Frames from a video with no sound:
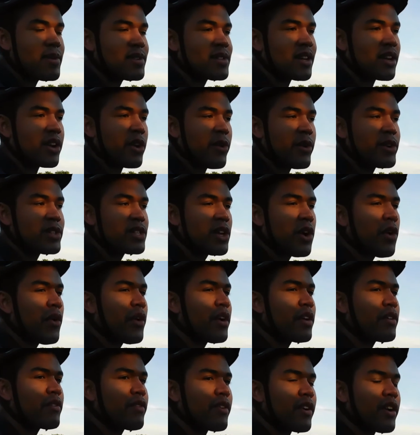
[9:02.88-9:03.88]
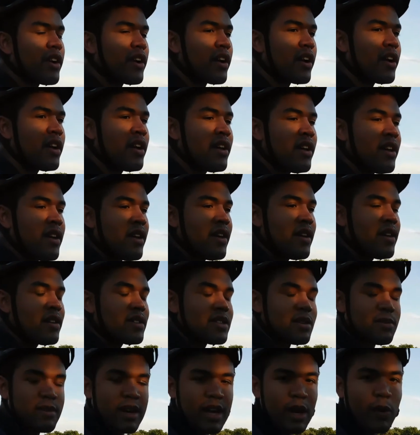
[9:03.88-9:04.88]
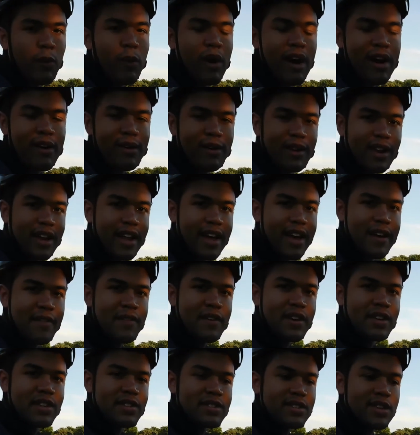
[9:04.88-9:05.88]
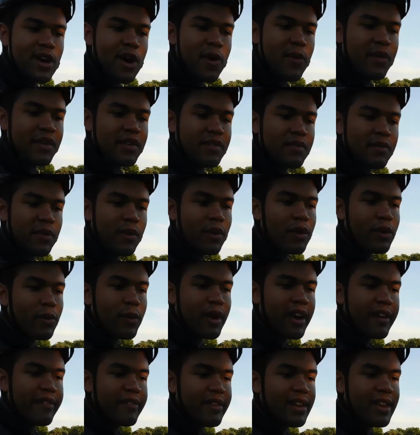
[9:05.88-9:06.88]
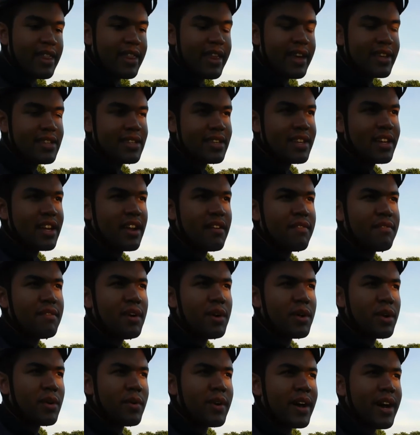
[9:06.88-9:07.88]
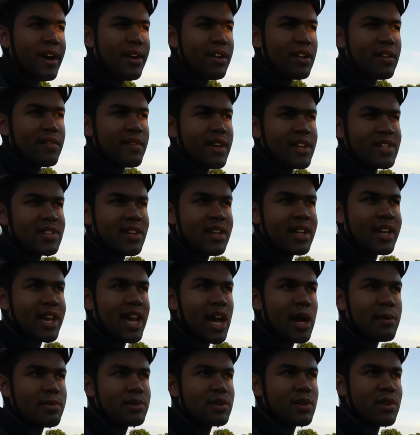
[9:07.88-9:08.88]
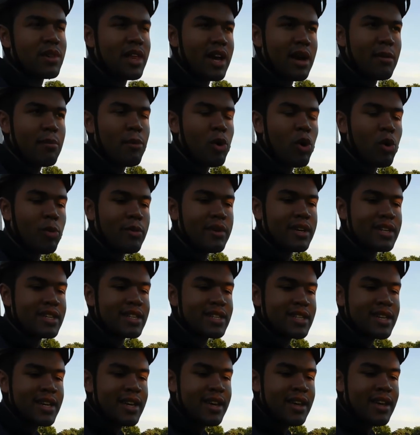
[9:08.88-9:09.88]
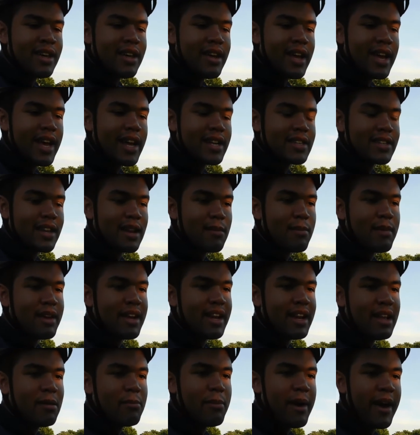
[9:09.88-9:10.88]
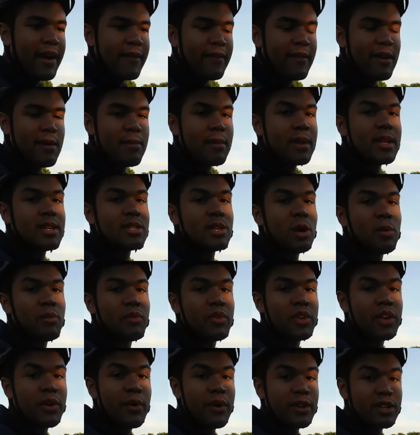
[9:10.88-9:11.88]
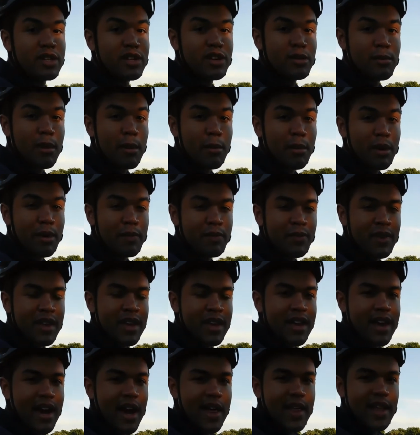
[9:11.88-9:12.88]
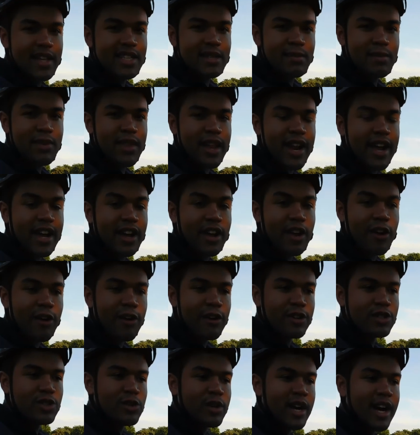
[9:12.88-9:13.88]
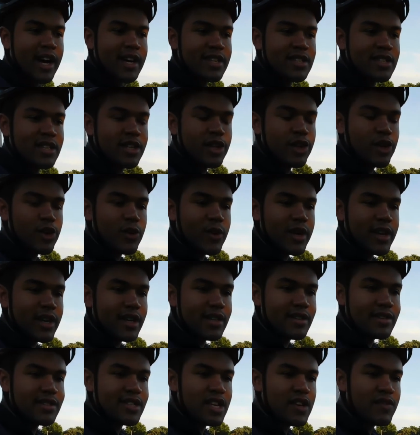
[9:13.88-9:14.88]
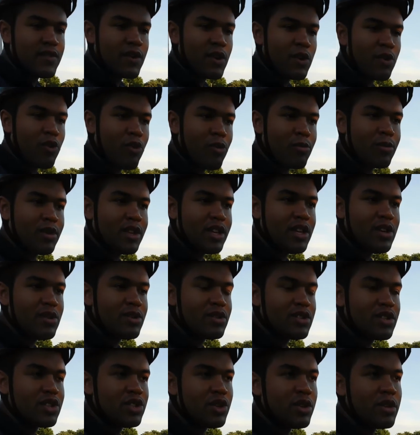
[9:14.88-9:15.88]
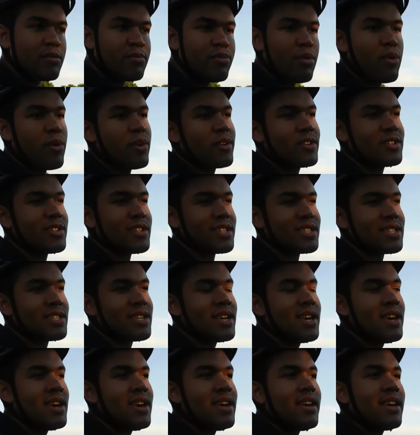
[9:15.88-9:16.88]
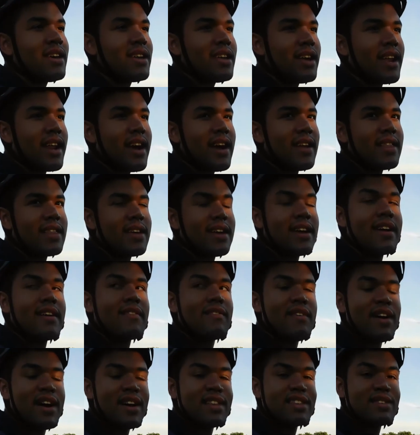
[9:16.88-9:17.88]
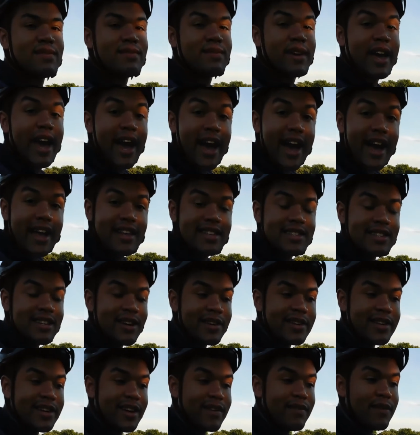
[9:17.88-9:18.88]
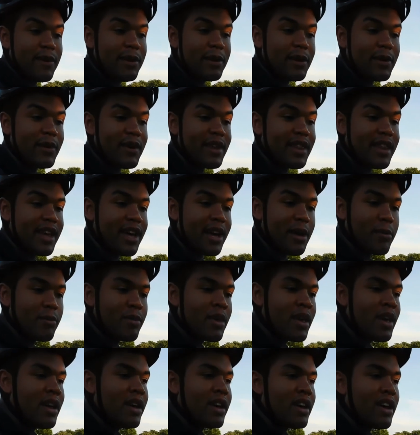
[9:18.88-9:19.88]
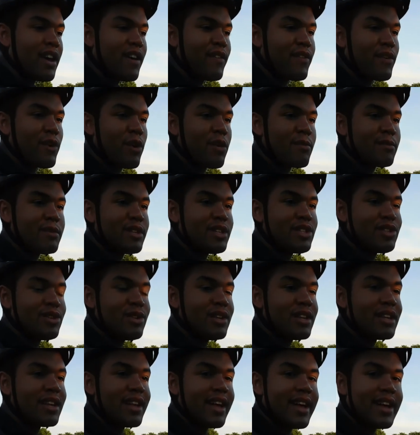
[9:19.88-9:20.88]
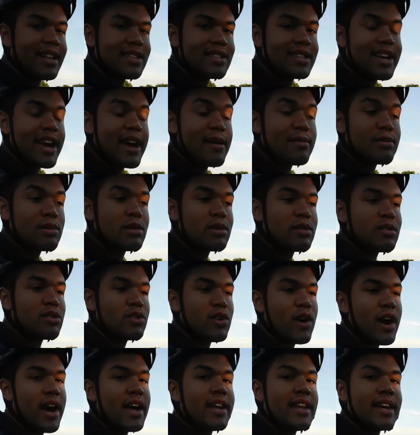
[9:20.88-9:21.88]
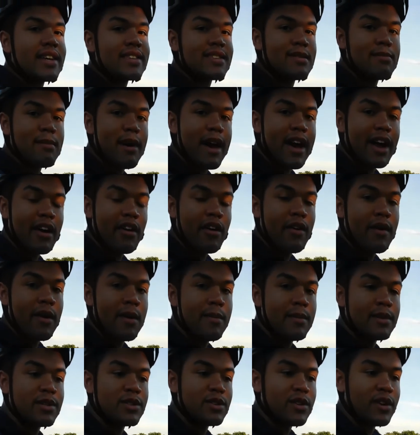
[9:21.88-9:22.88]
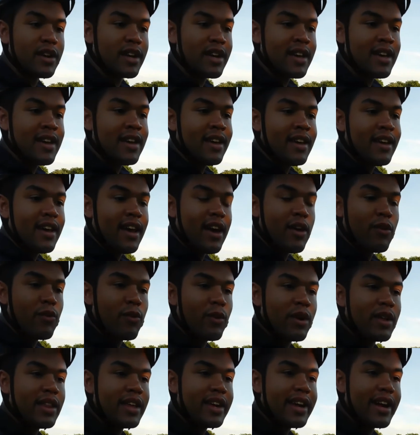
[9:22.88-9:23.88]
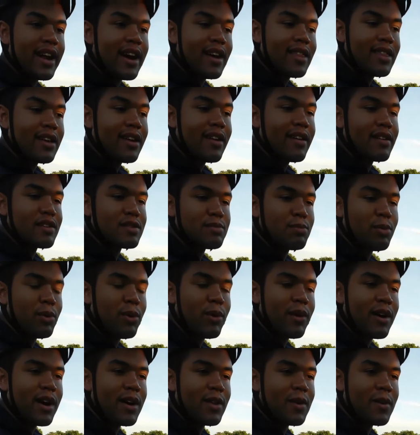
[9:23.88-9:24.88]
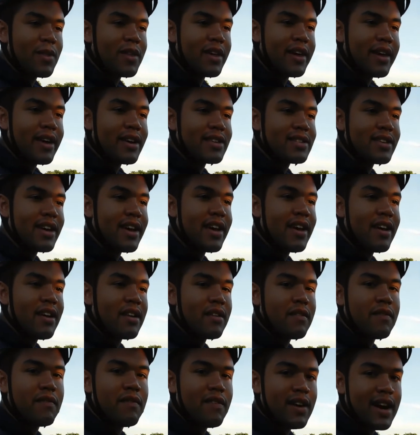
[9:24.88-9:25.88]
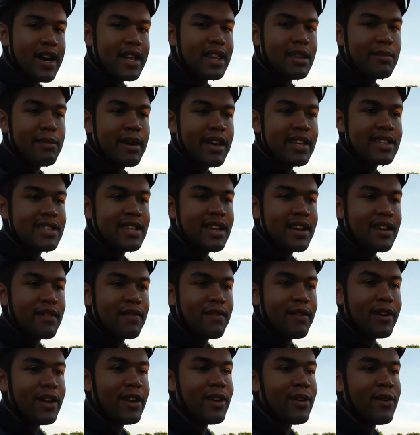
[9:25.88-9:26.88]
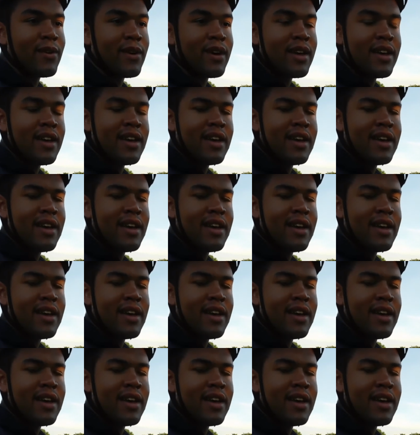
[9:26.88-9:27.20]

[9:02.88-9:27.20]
He's not always going for some kind of wildlife. He's going for whatever he thinks he can get a photo out of that is going to capture that moment and is going to make an impact for him that he's hopefully going to remember. And that's something that I encourage you guys to do is if you're normally used to shooting portraits, get out there, find some cats and go take a photo of them. If you're normally shooting landscapes, try and take some macro imagery and really get out there, explore other things and find the best thing for you.